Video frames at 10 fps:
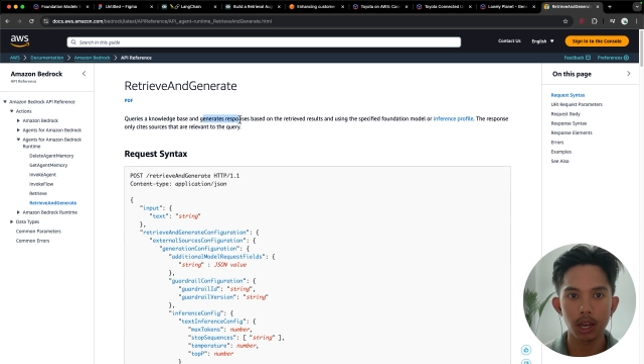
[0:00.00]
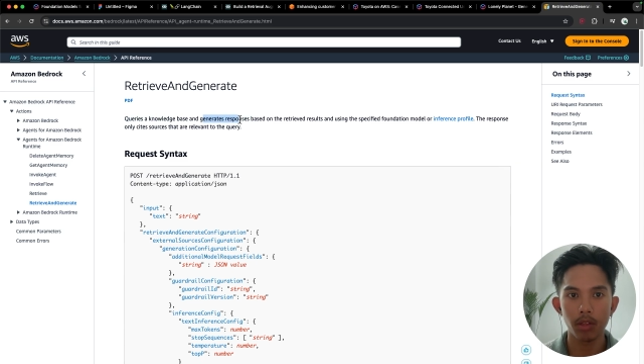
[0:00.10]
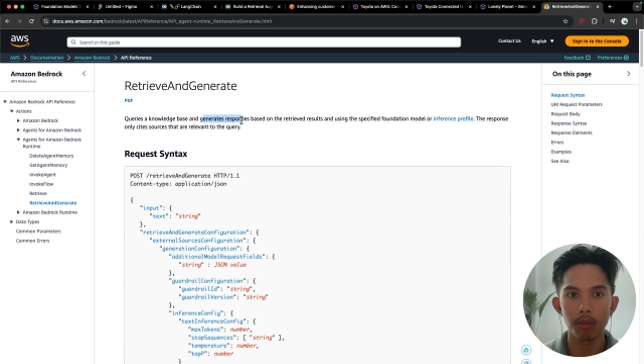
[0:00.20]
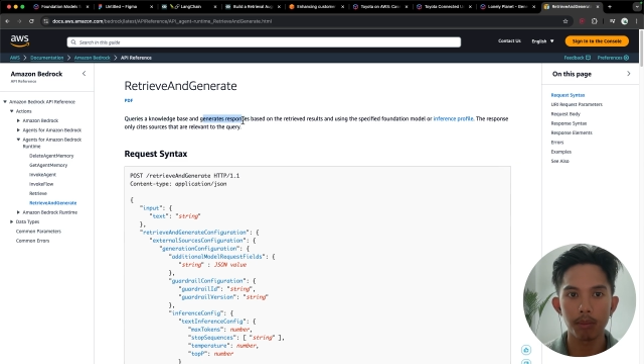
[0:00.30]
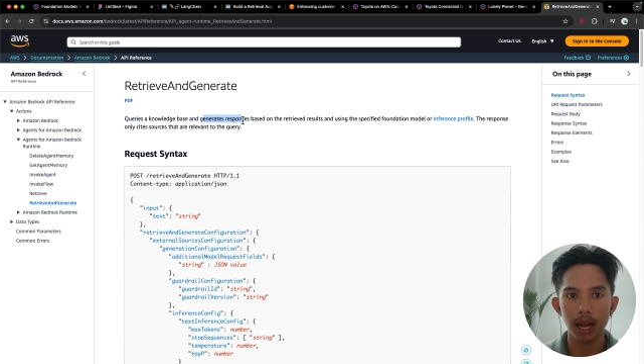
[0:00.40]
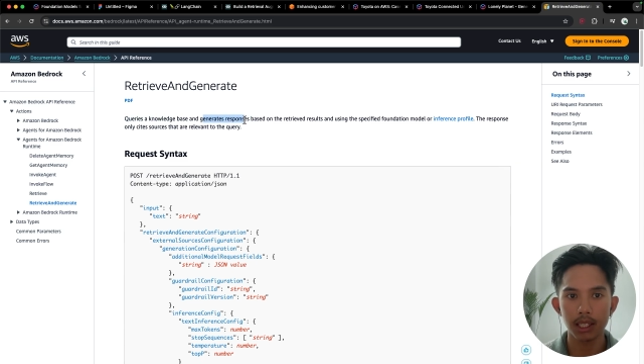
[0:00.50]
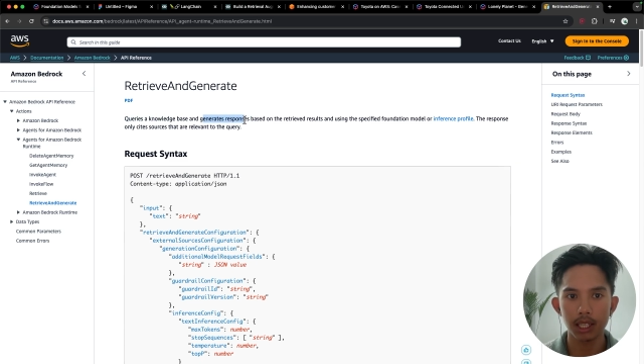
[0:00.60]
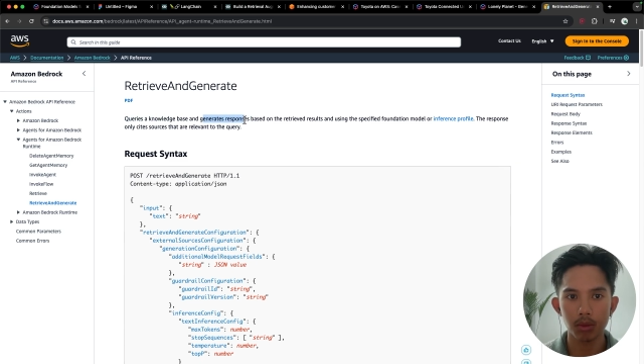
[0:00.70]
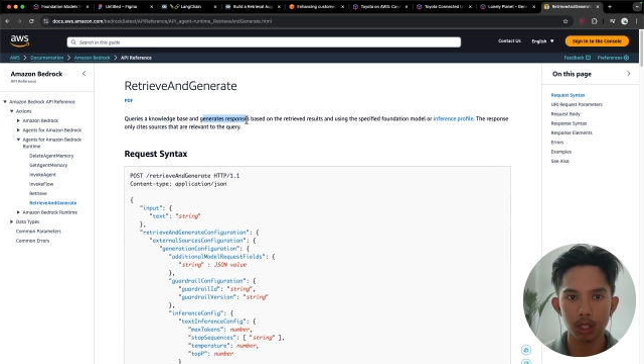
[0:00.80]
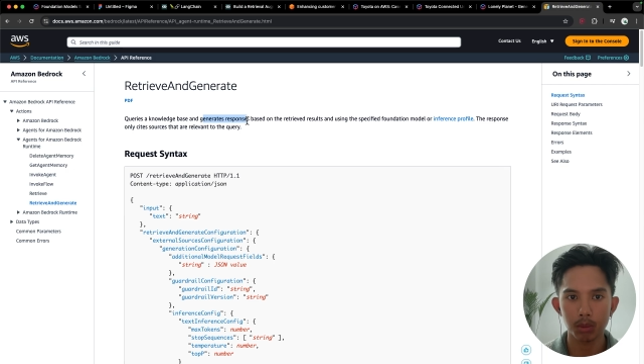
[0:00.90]
and then pass
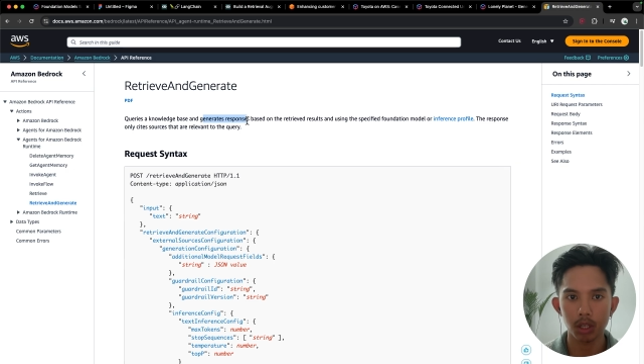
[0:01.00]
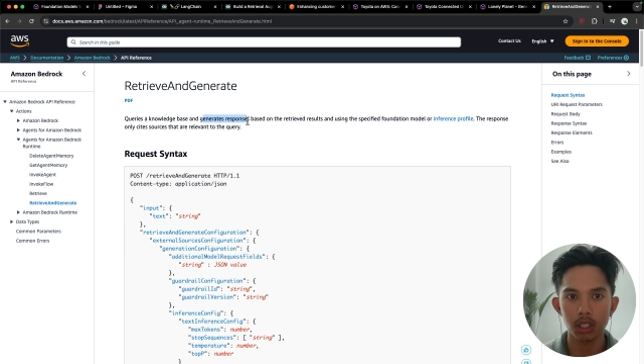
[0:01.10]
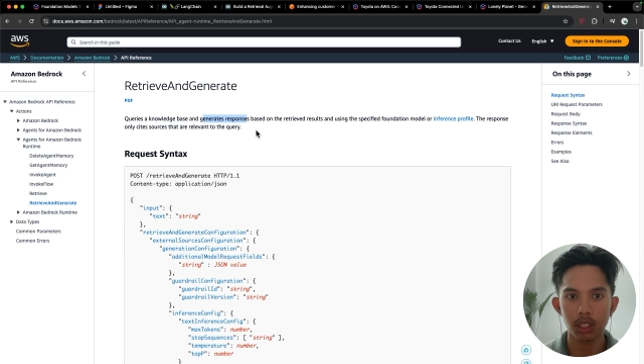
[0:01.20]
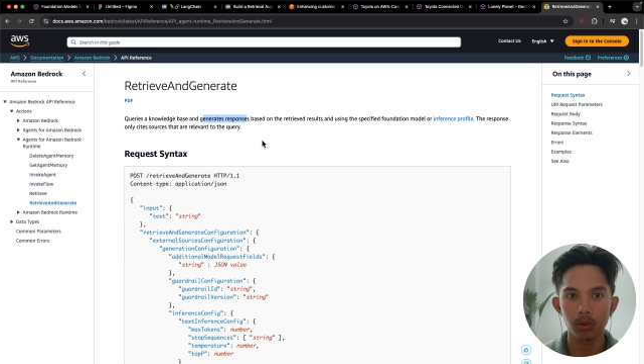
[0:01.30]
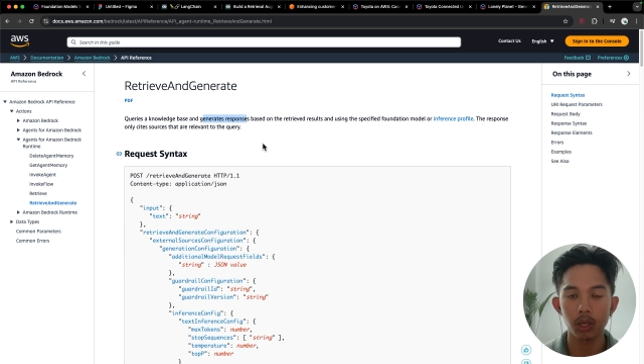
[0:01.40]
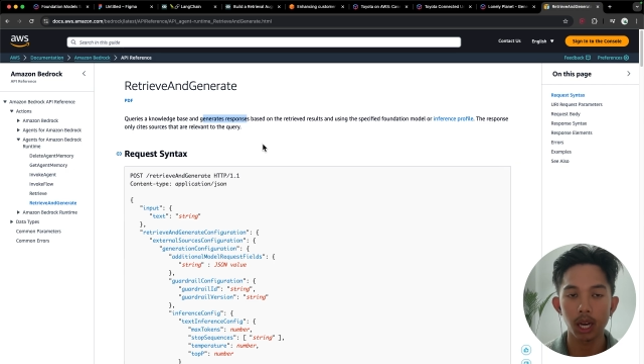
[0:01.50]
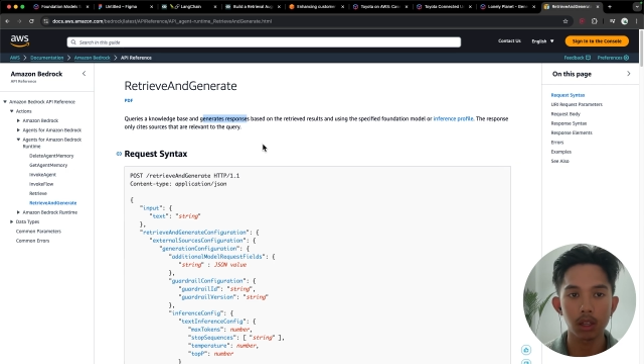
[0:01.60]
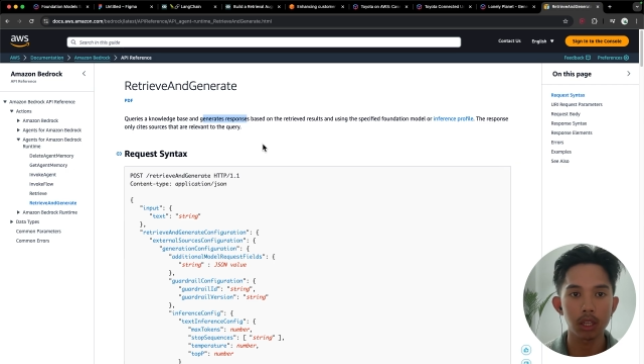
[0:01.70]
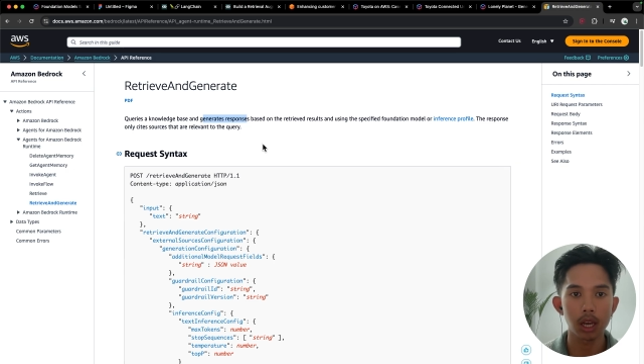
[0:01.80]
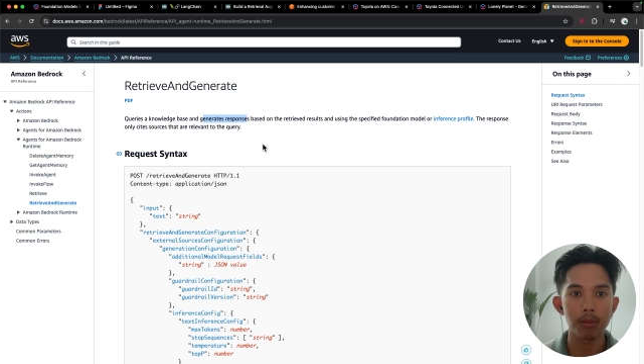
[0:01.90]
that response into an
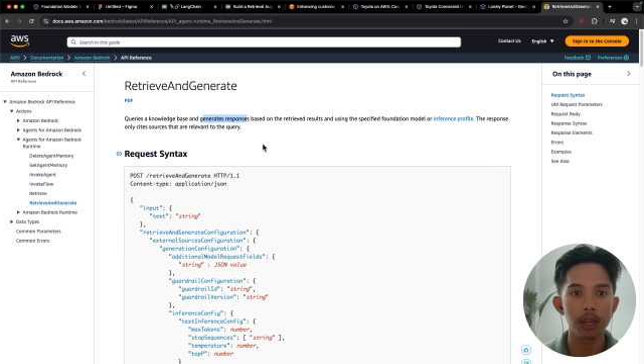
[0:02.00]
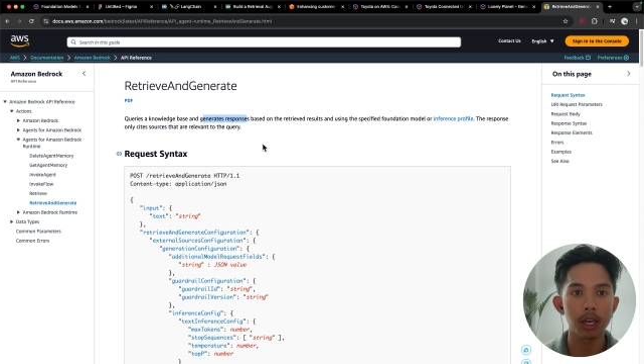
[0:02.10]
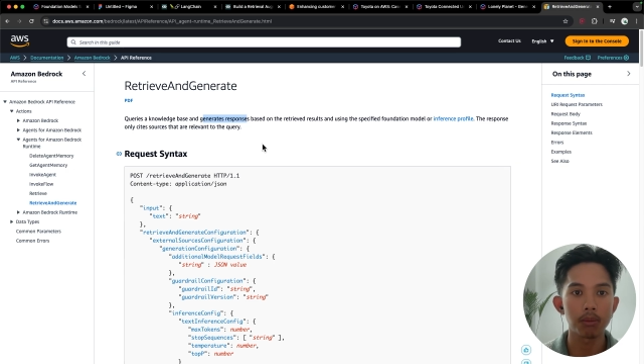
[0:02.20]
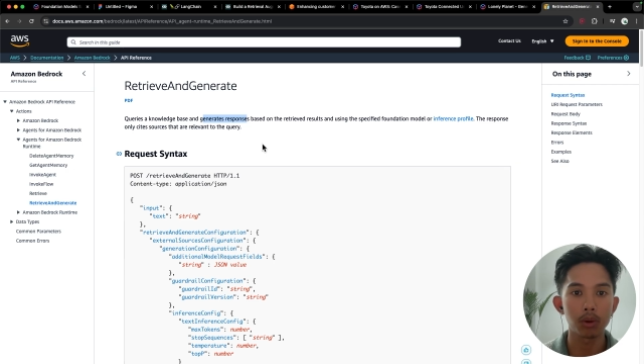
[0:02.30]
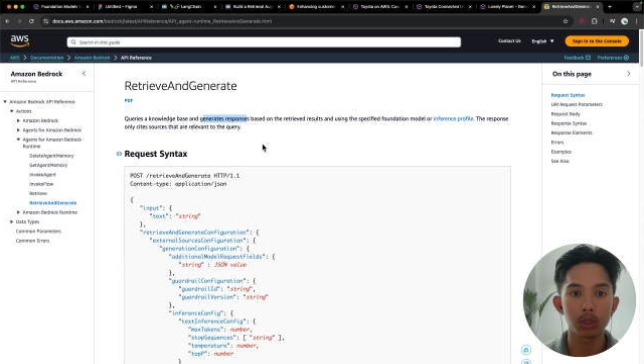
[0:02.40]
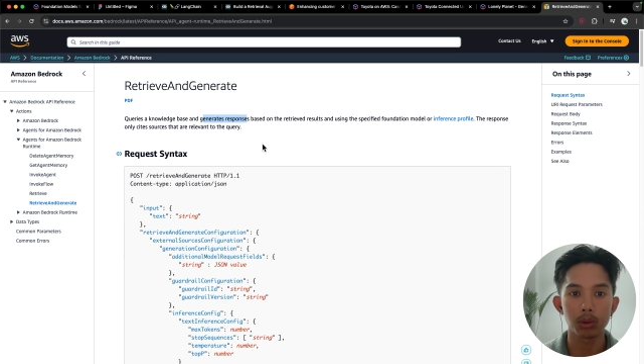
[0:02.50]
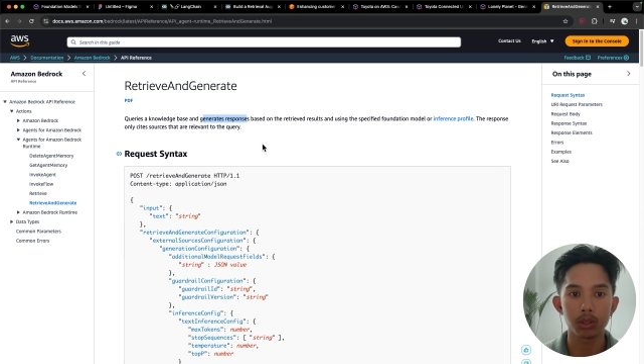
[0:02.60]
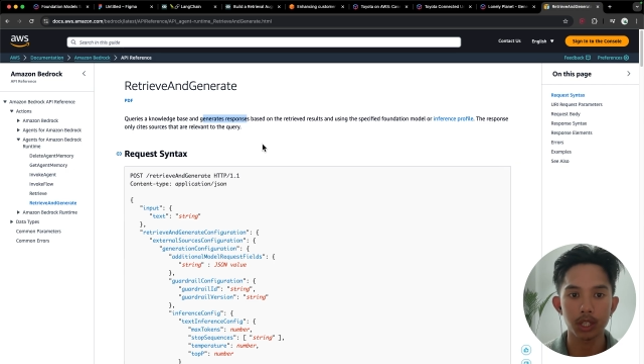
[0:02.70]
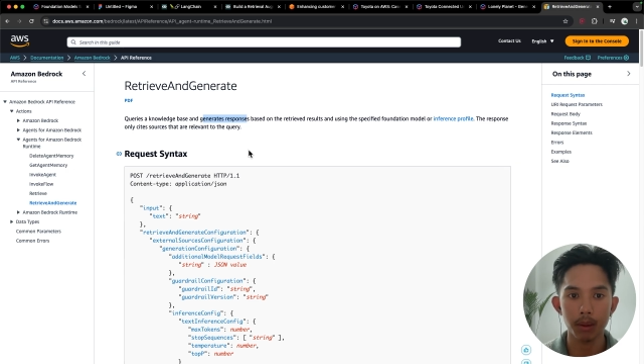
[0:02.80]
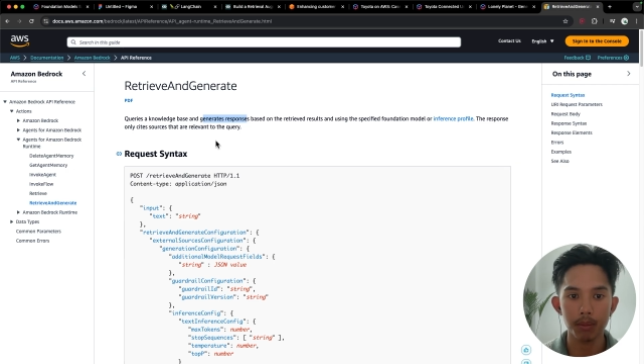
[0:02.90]
LLM in multiple
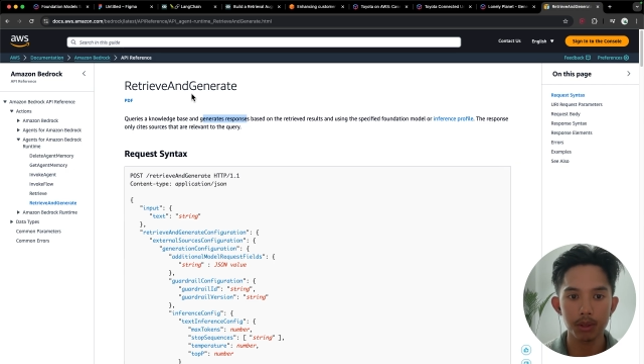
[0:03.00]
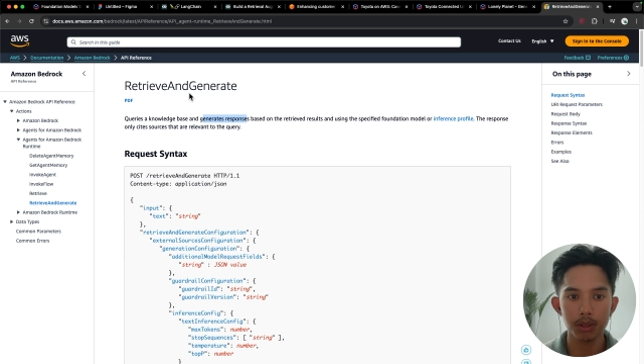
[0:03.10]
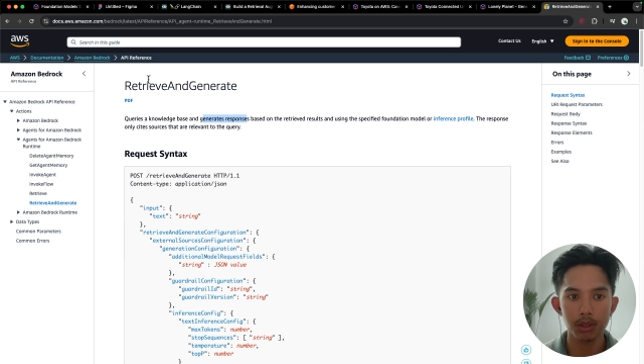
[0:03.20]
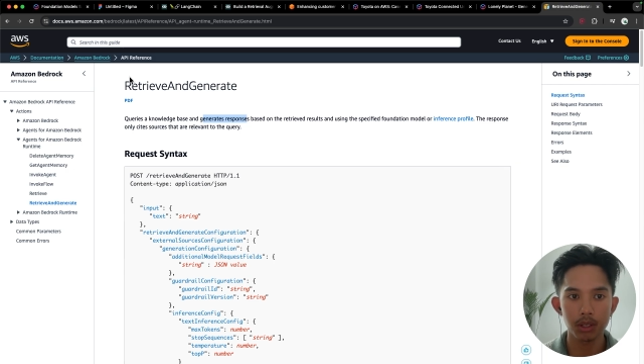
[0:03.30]
steps.